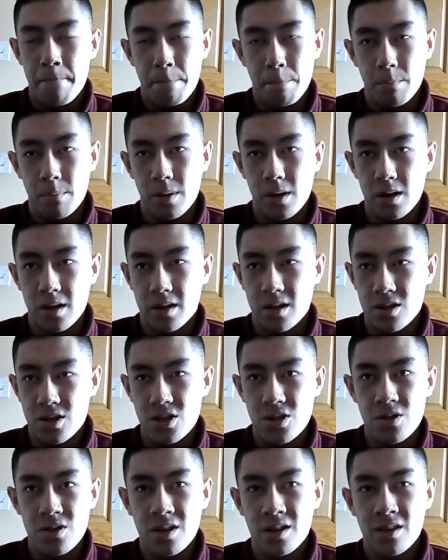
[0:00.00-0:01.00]
But
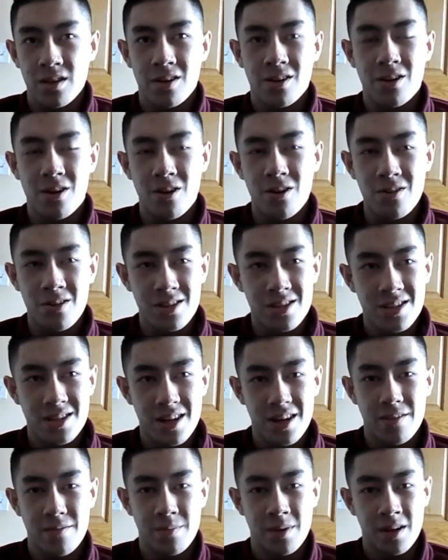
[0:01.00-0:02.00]
concerning the current
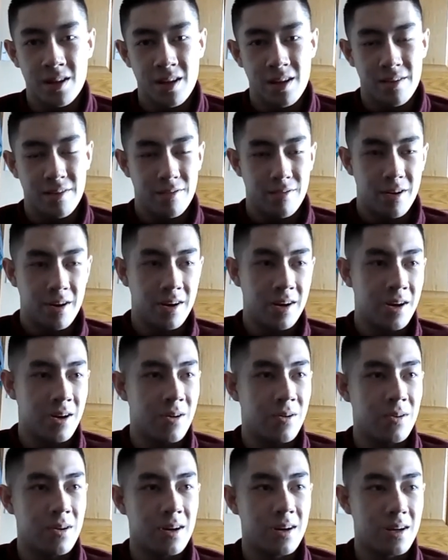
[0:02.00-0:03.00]
state of my life right
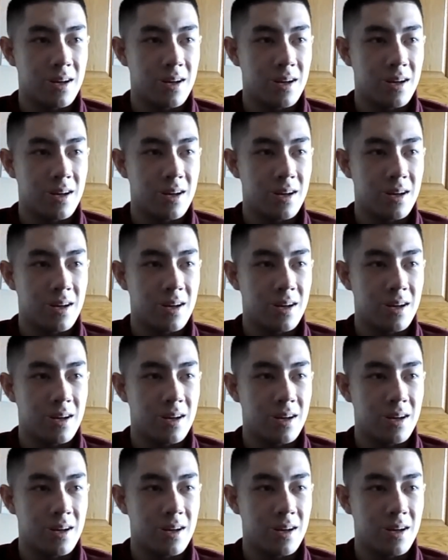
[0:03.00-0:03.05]
now,